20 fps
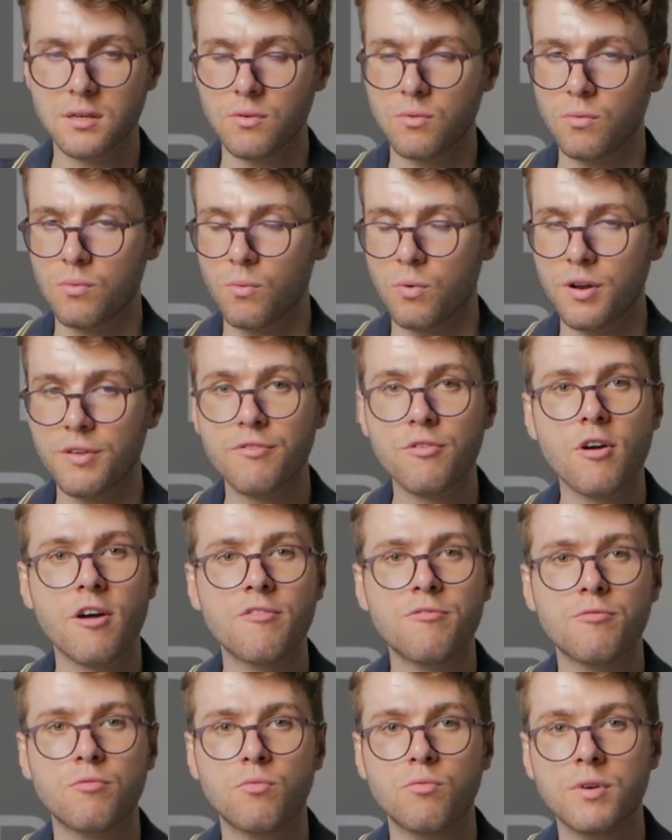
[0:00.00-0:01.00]
whatever
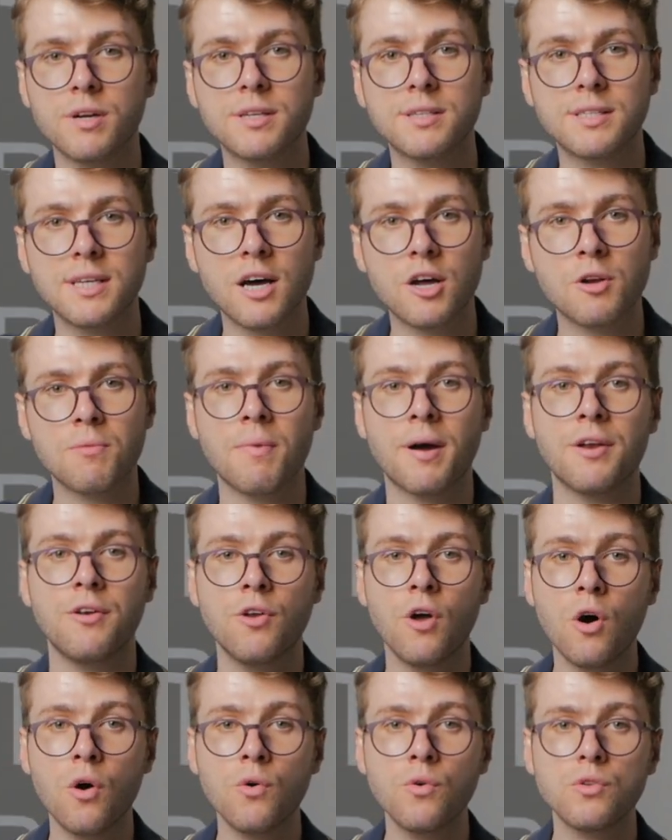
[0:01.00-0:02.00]
I've written down on my
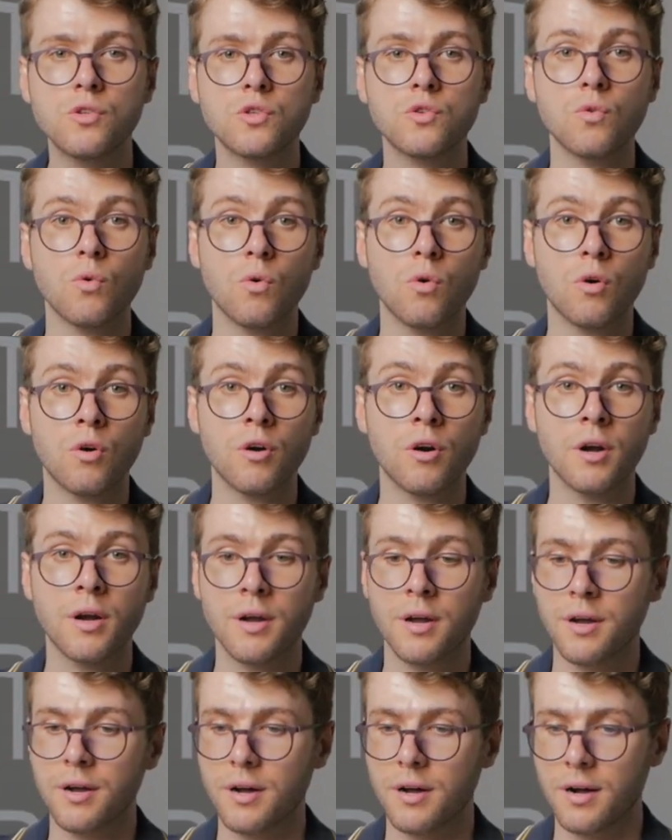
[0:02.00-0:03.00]
notes or
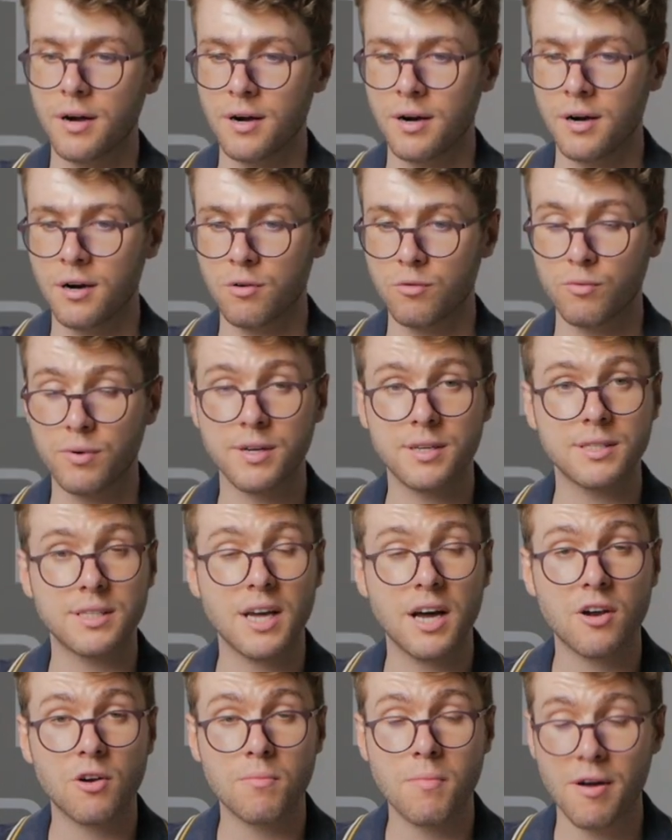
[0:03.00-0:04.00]
written
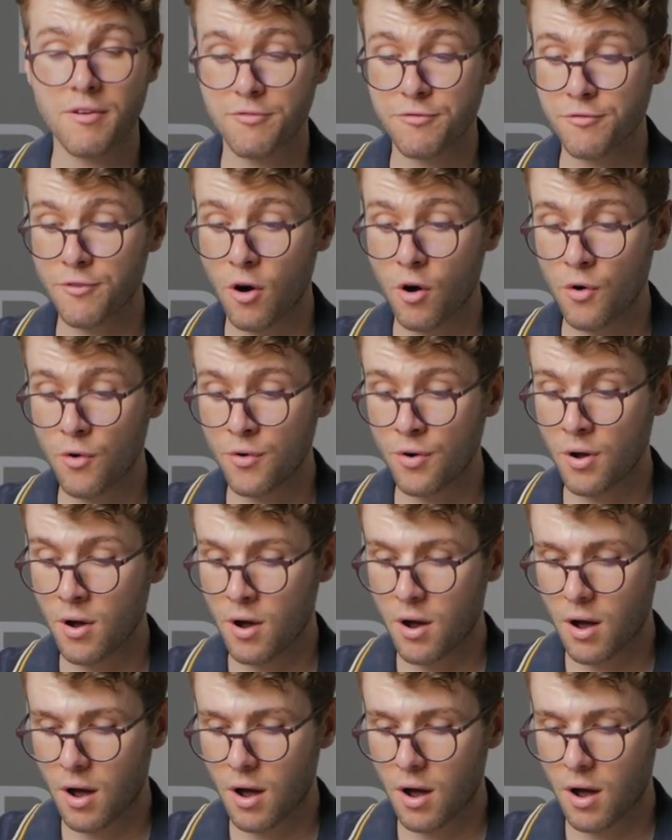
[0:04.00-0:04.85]
down on my phone,